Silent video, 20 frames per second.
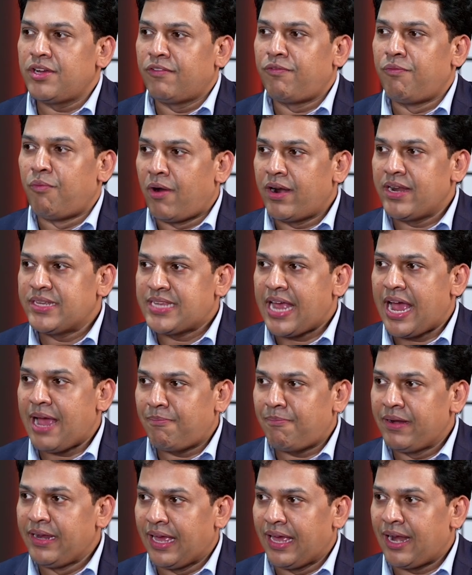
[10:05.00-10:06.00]
of what is
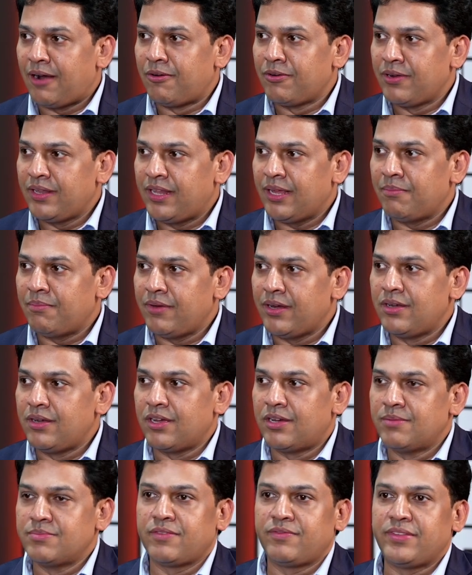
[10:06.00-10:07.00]
happening around them in
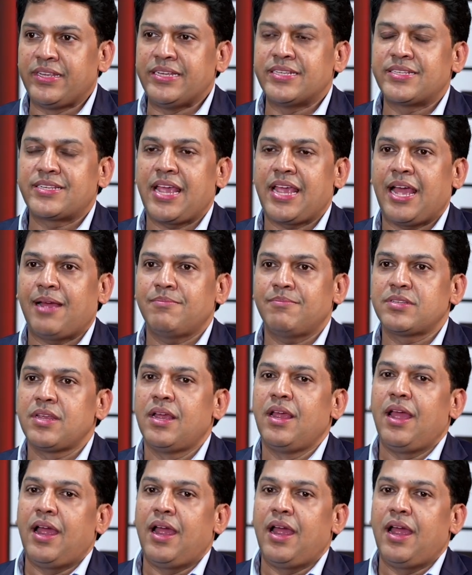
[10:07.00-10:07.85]
terms of these scams,